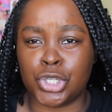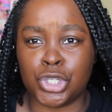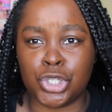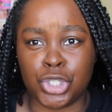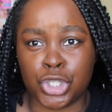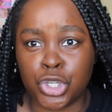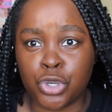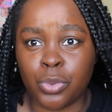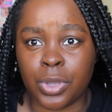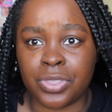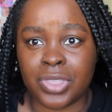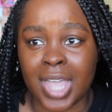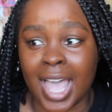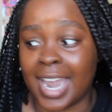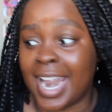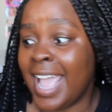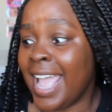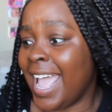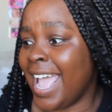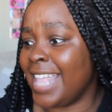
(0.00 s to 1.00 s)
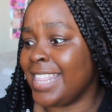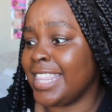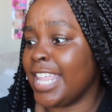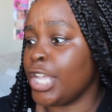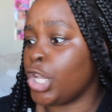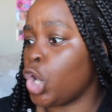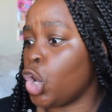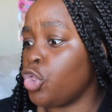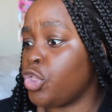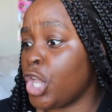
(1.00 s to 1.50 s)
to do with that? And
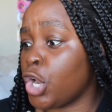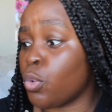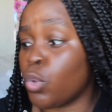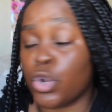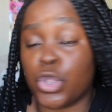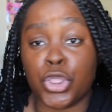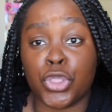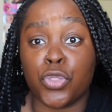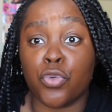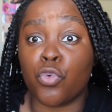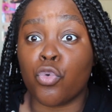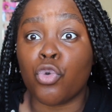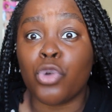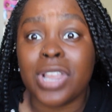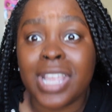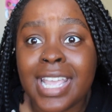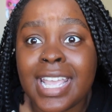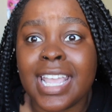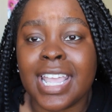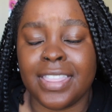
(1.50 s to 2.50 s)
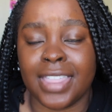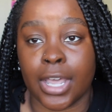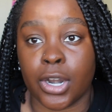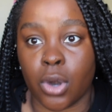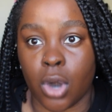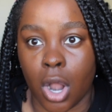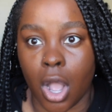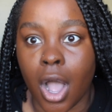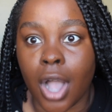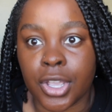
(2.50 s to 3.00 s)
like, there were 3 that
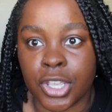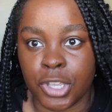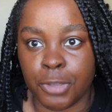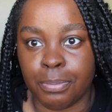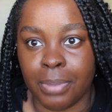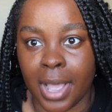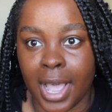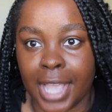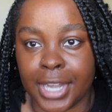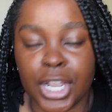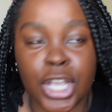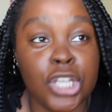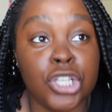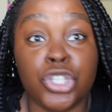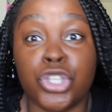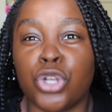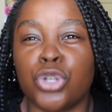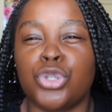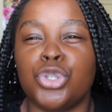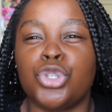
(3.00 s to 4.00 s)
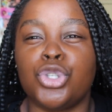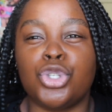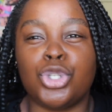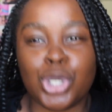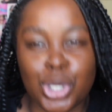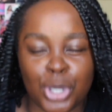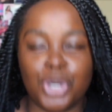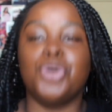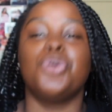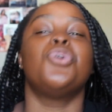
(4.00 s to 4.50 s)
are occupied. So there's
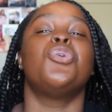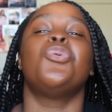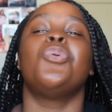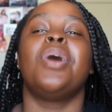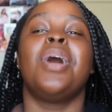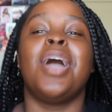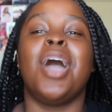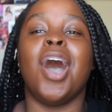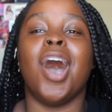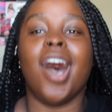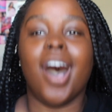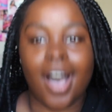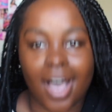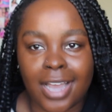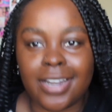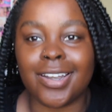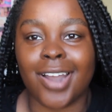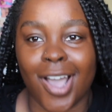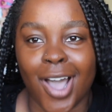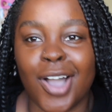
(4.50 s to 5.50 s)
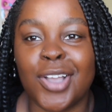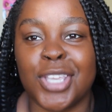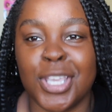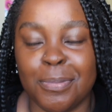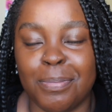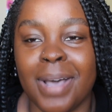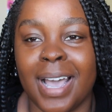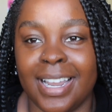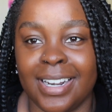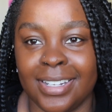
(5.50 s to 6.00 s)
2
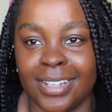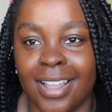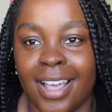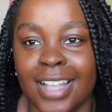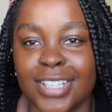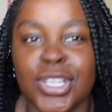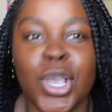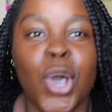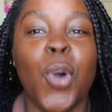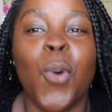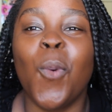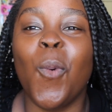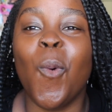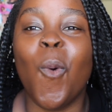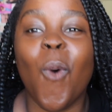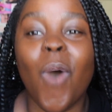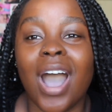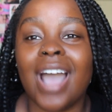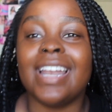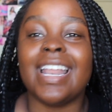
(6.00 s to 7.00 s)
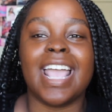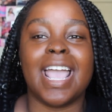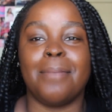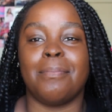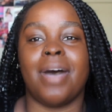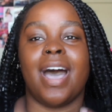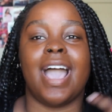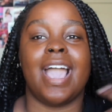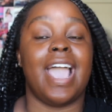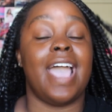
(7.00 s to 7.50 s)
unoccupied lots. What
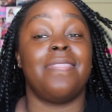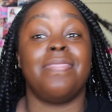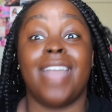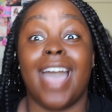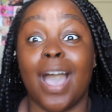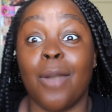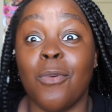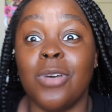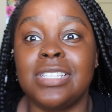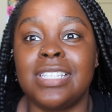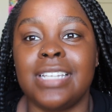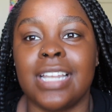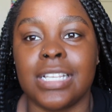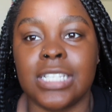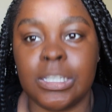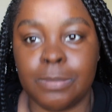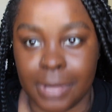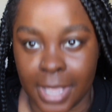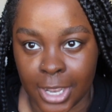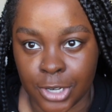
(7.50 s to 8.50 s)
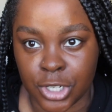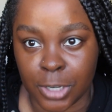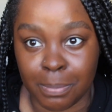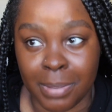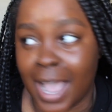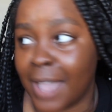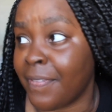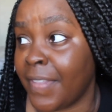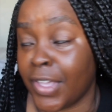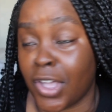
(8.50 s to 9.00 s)
am I, and that was an expansion
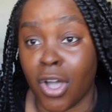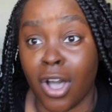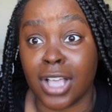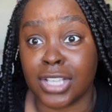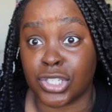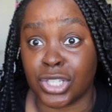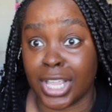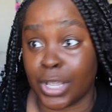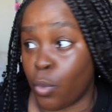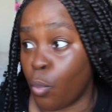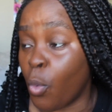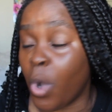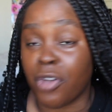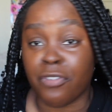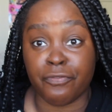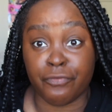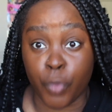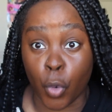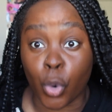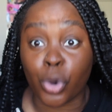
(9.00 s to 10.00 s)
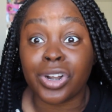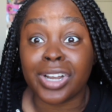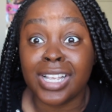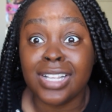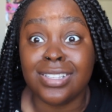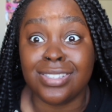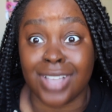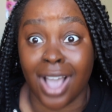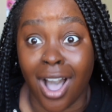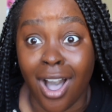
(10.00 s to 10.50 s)
pack that cost like what,
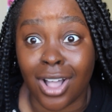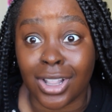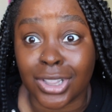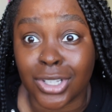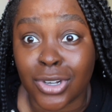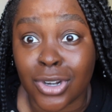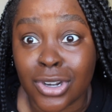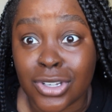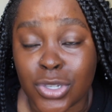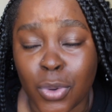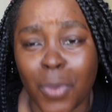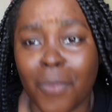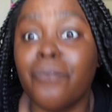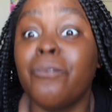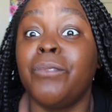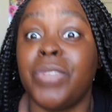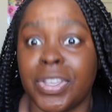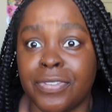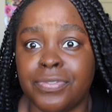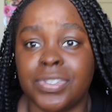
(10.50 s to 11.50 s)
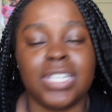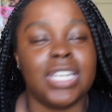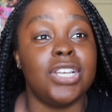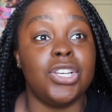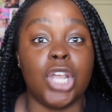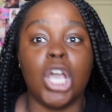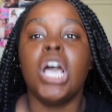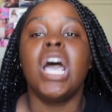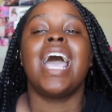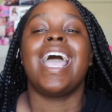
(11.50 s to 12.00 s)
$40 or
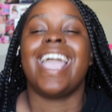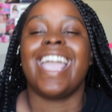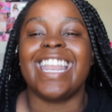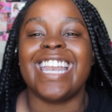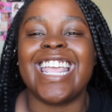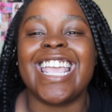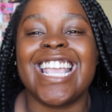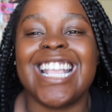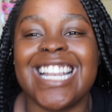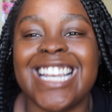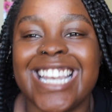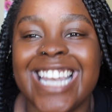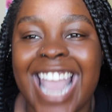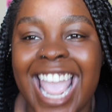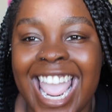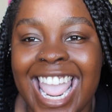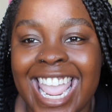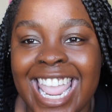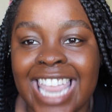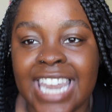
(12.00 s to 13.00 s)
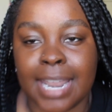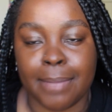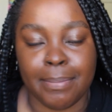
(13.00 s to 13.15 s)
$50, an inane